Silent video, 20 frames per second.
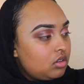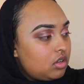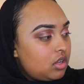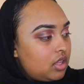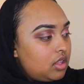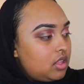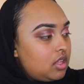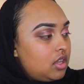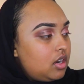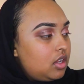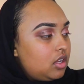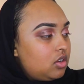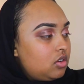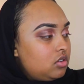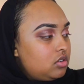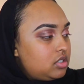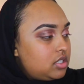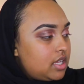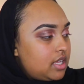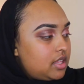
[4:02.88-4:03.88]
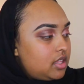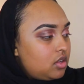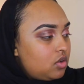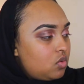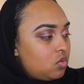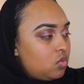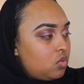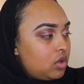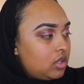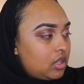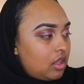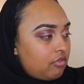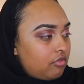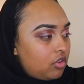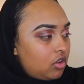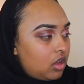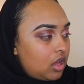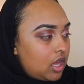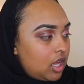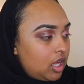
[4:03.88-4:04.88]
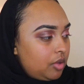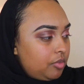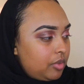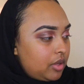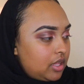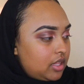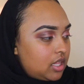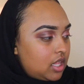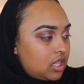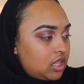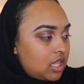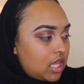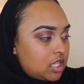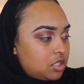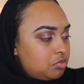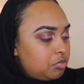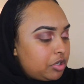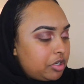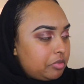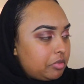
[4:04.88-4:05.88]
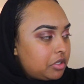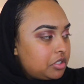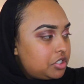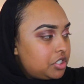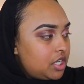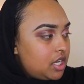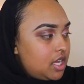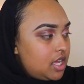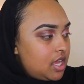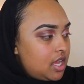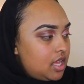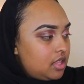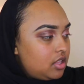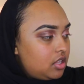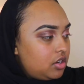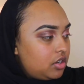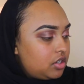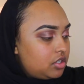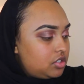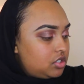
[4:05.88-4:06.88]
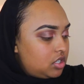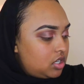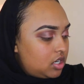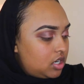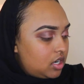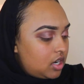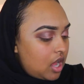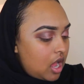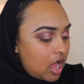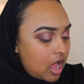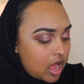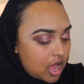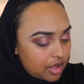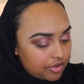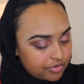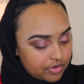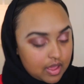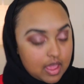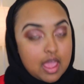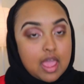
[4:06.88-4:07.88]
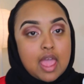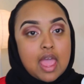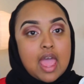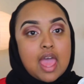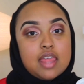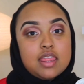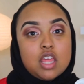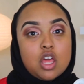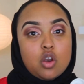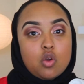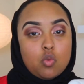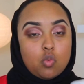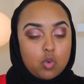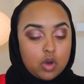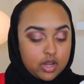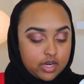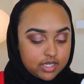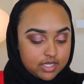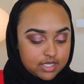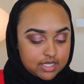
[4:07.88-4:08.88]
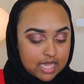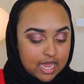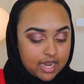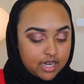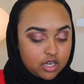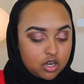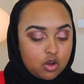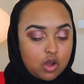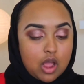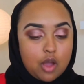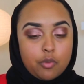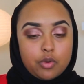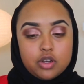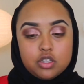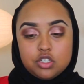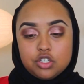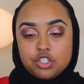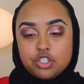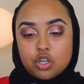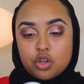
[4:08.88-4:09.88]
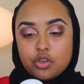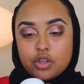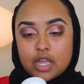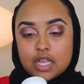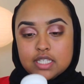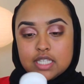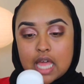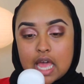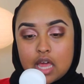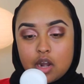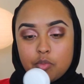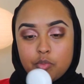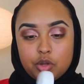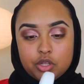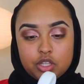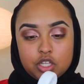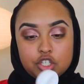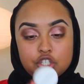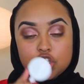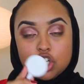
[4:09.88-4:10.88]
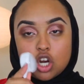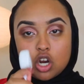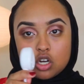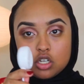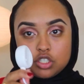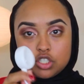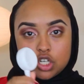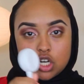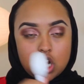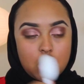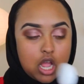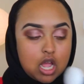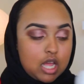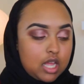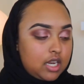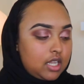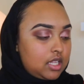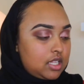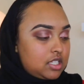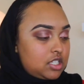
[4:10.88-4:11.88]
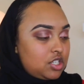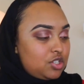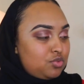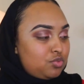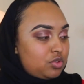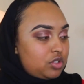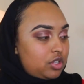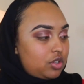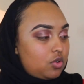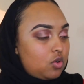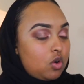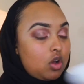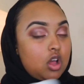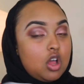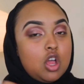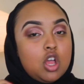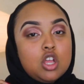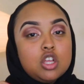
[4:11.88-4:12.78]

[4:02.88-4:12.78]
And then it goes, I think, one level up, and then that's pretty much it, and then you can turn it off. And then one side note, I wanted to show you guys how to put the charger on. This is really cool.